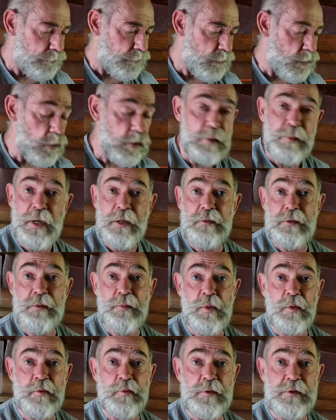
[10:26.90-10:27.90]
talk about
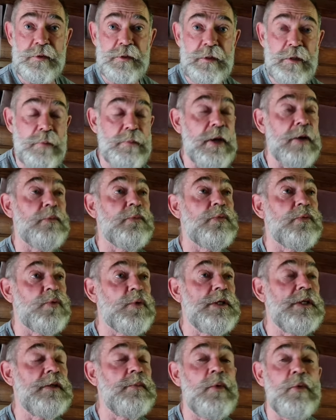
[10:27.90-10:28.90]
democracy, about
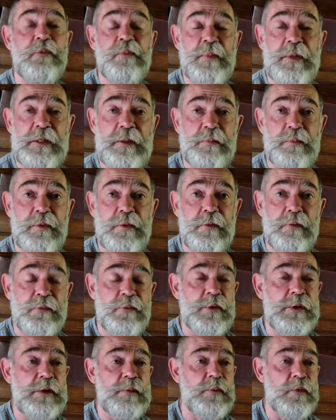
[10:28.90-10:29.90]
freedom of people,
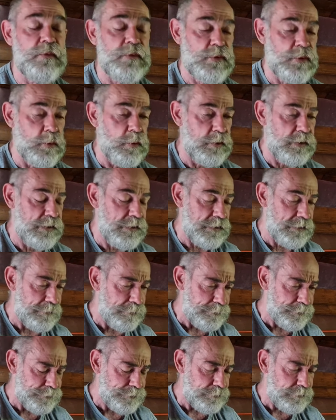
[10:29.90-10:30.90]
freedom of choice.
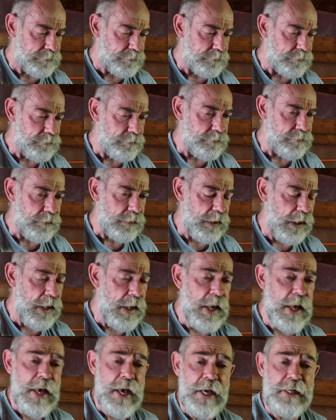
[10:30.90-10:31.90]

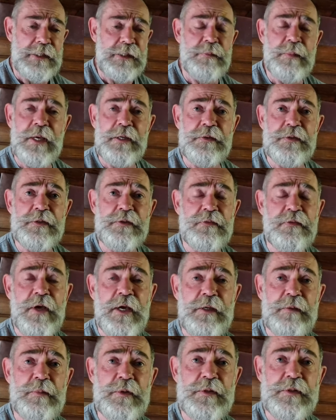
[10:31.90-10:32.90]
And he made this
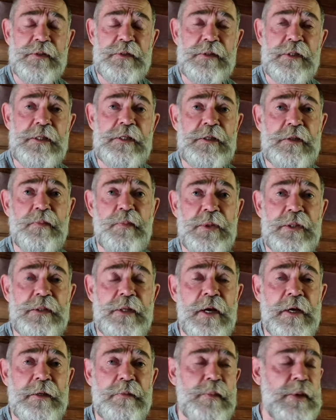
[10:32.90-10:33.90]
famous Ich bin
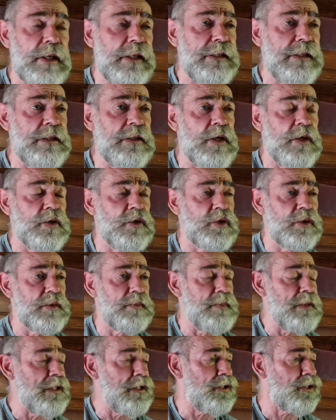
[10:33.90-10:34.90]
ein Berliner
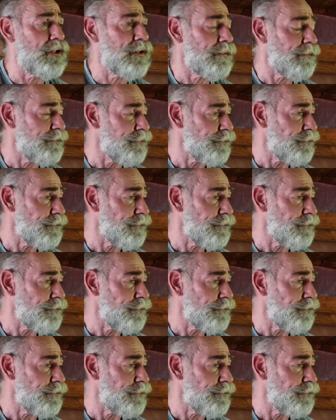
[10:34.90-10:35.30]
speech.